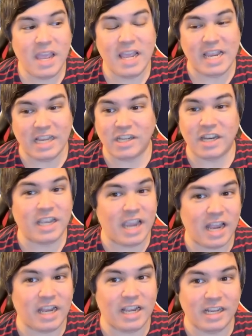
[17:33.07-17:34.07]
he's going to
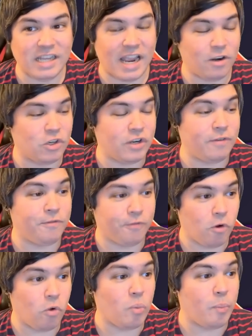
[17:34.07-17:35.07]
get his energy
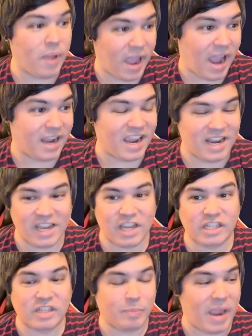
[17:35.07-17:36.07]
full back, and he can
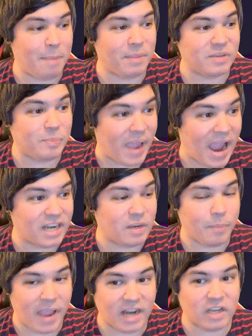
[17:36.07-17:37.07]
spam this back to
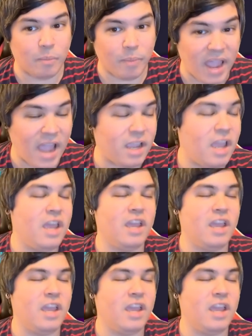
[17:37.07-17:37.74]
back to back.